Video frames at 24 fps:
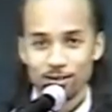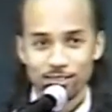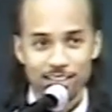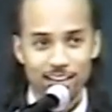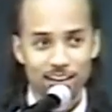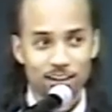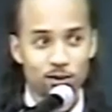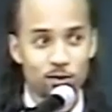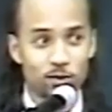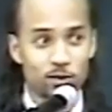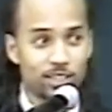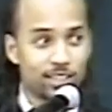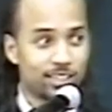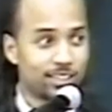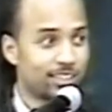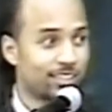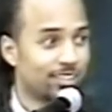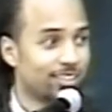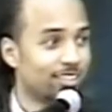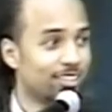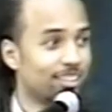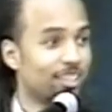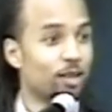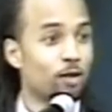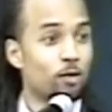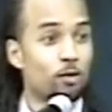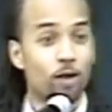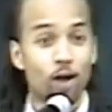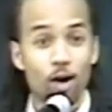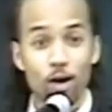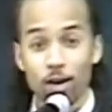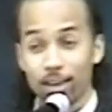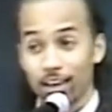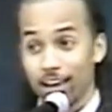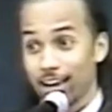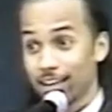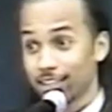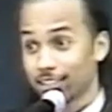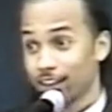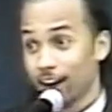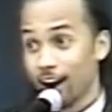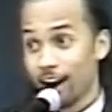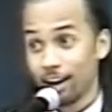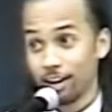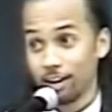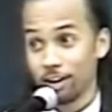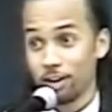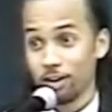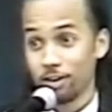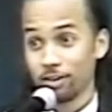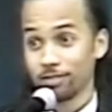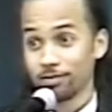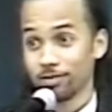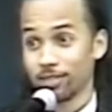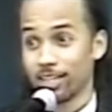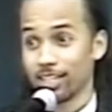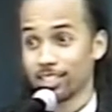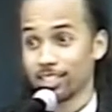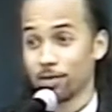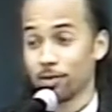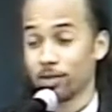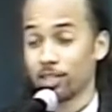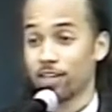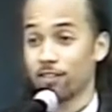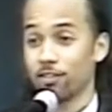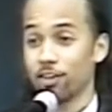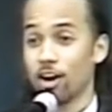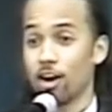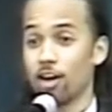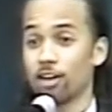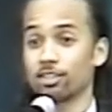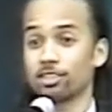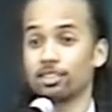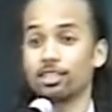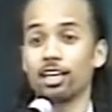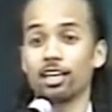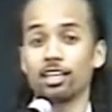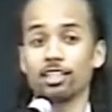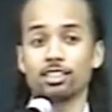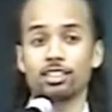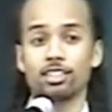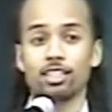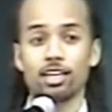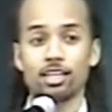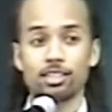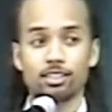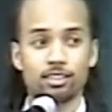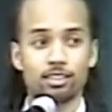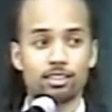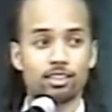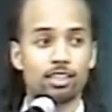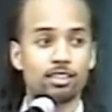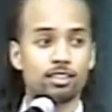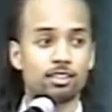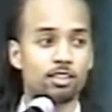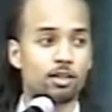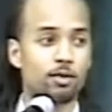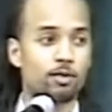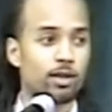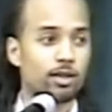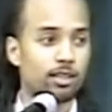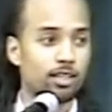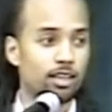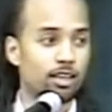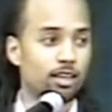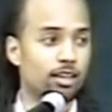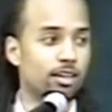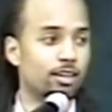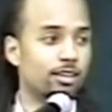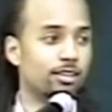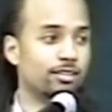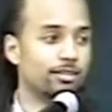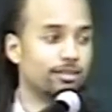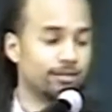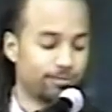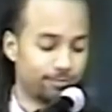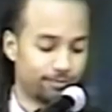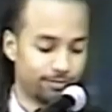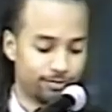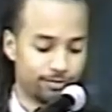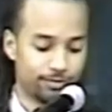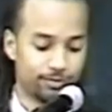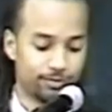That was kind of weak. But okay, it's all right though, because I'm going to give you all y'all a second chance to say something at the end.